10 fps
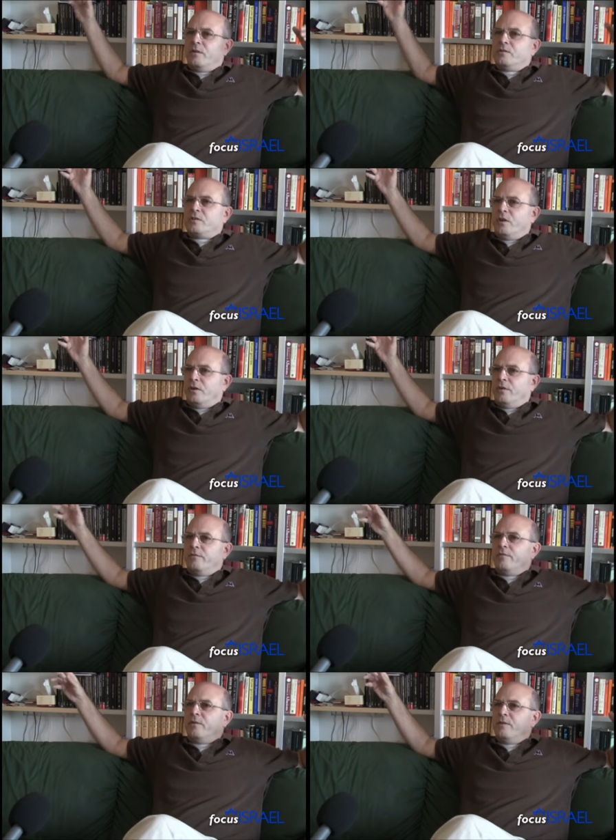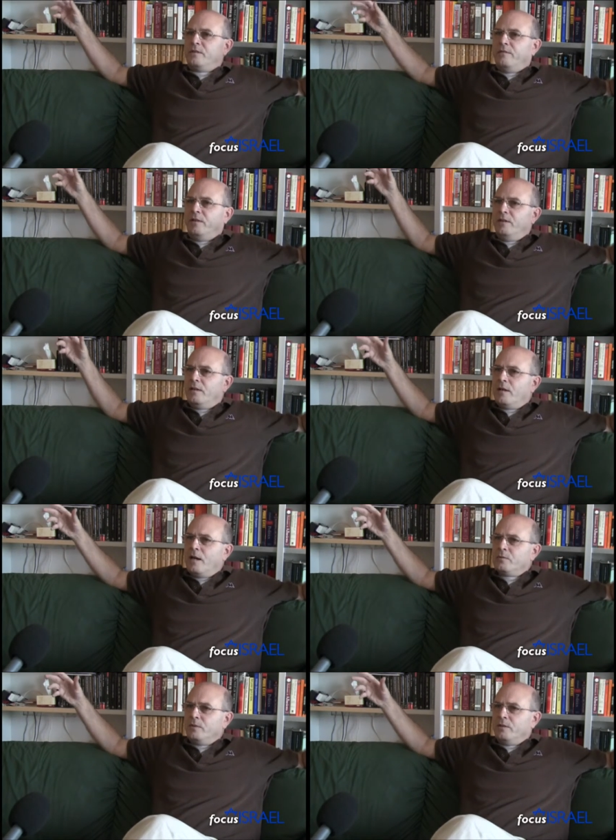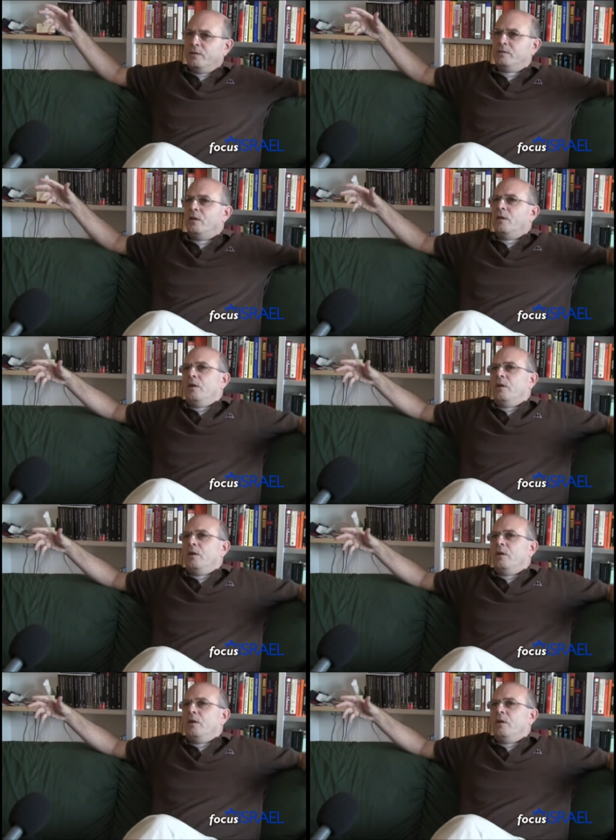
concern for the civilian casualties